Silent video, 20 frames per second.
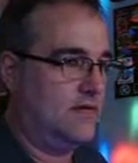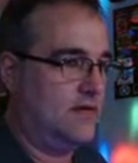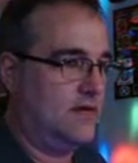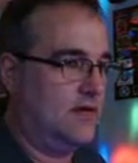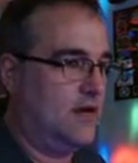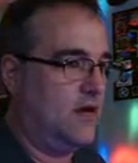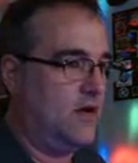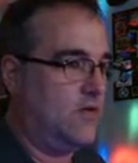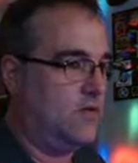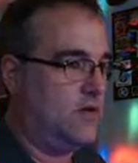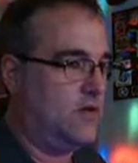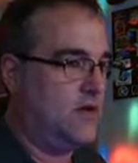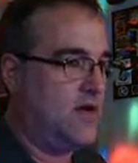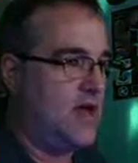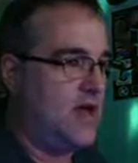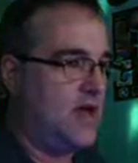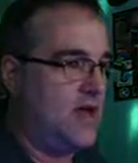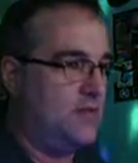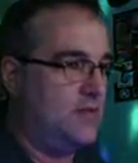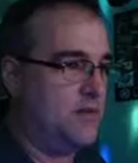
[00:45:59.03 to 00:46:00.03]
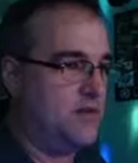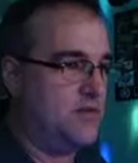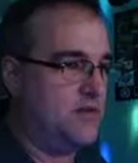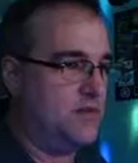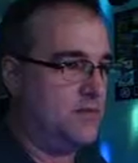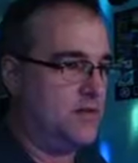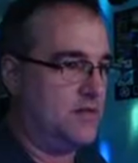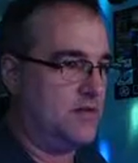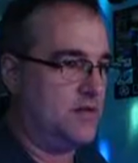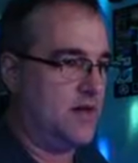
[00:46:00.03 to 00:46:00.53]
No, you can't have my
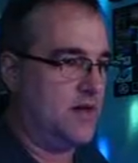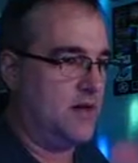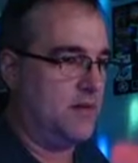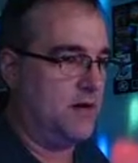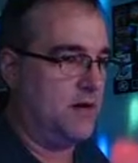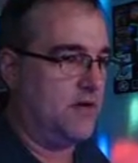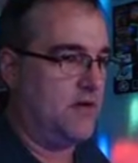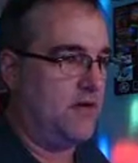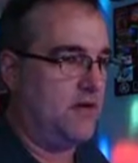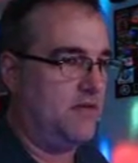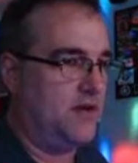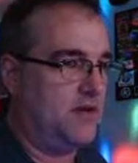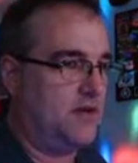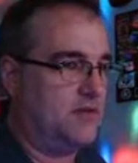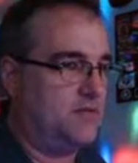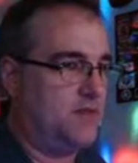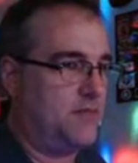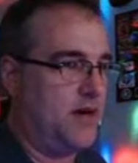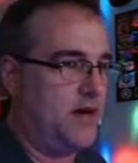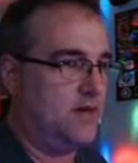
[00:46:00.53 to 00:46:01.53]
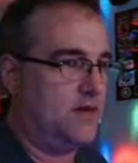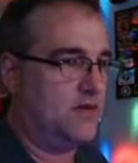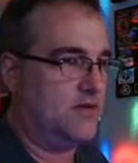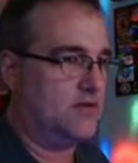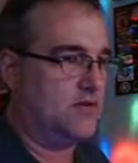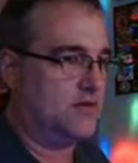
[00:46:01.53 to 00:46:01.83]
ship this time. I don't have any spares.